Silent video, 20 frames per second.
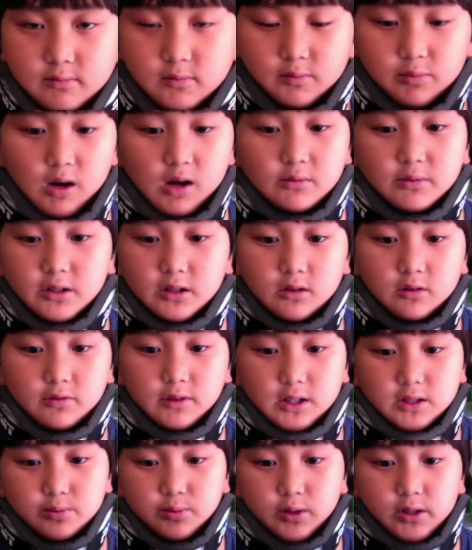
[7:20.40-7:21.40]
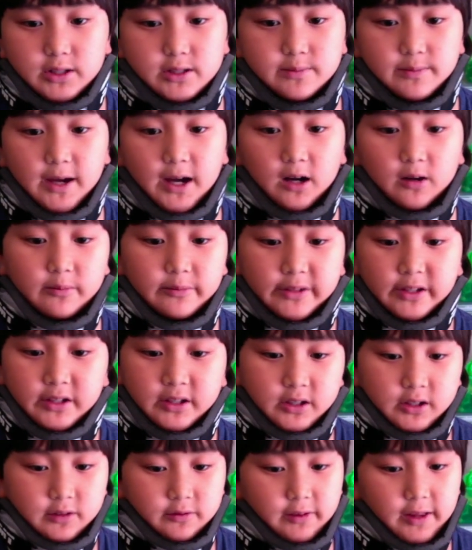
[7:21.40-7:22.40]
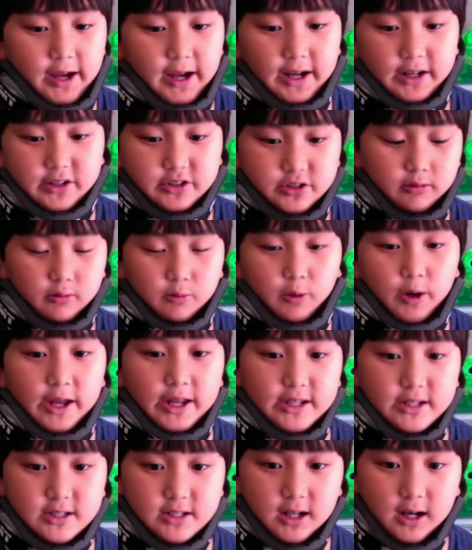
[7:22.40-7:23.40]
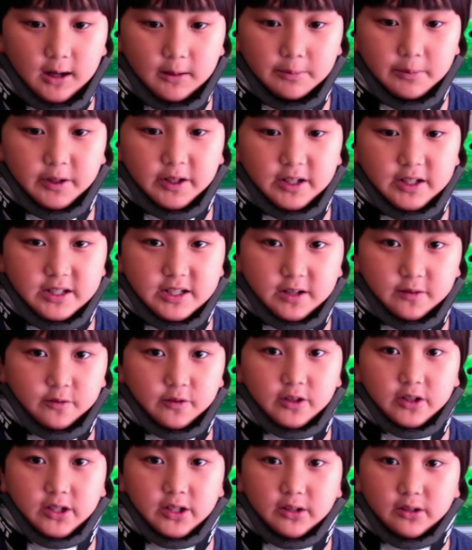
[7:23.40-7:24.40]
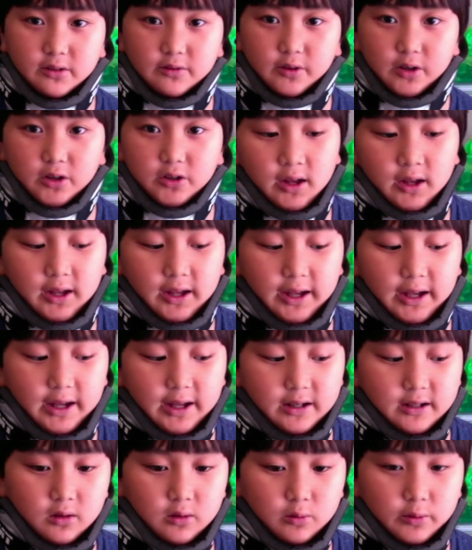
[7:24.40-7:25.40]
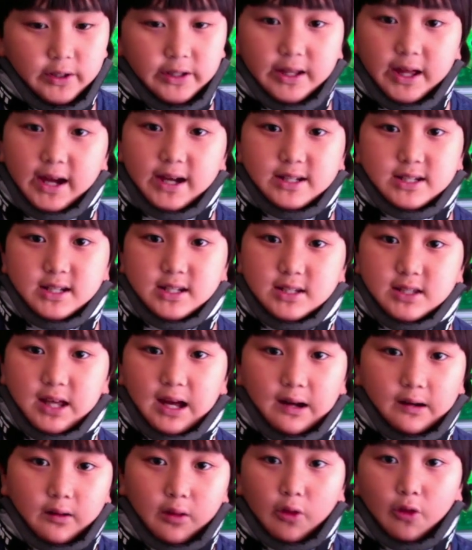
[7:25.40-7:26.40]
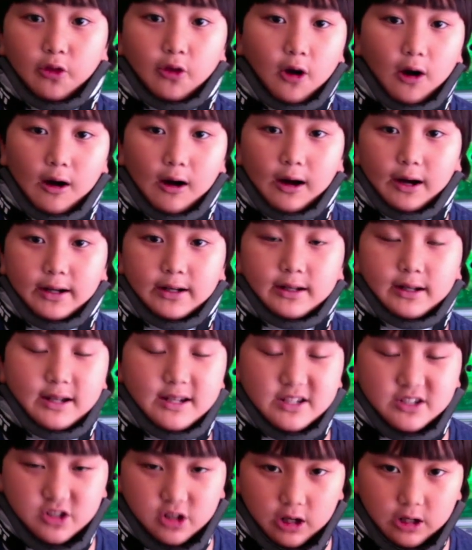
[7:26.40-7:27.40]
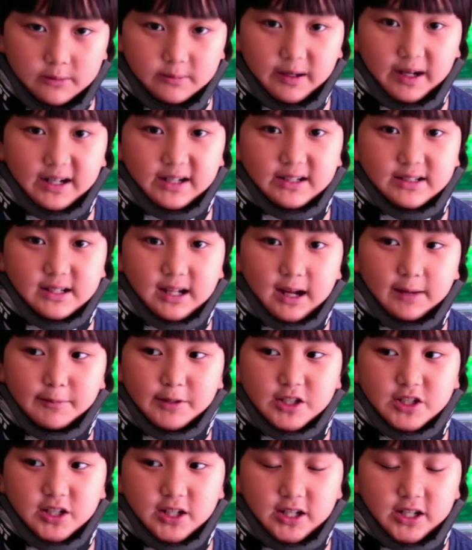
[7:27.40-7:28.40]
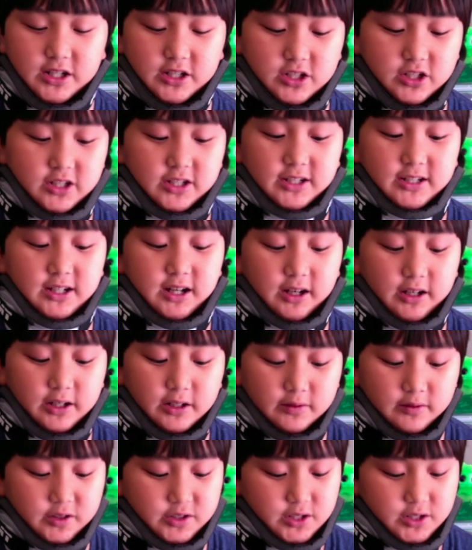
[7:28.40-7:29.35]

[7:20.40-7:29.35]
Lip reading: Probably know what Flashpoint is about. Flash wakes up in a different universe and realizes that Thawne has gone back in time and changed the entire universe.